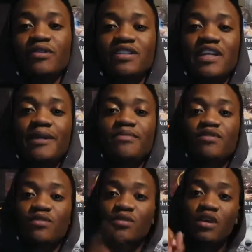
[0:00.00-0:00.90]
Will Type
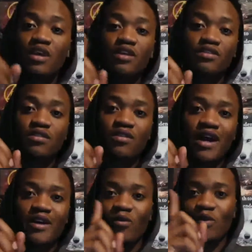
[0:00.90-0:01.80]
2. So
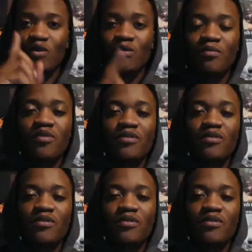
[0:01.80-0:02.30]
I will